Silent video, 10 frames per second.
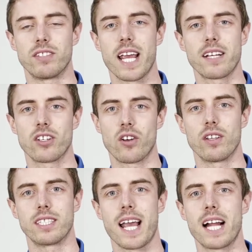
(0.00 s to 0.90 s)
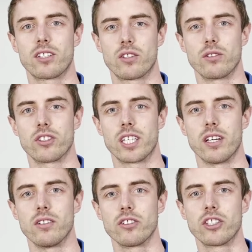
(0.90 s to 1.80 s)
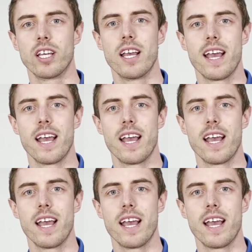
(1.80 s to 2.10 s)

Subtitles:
technical, and tactical skills,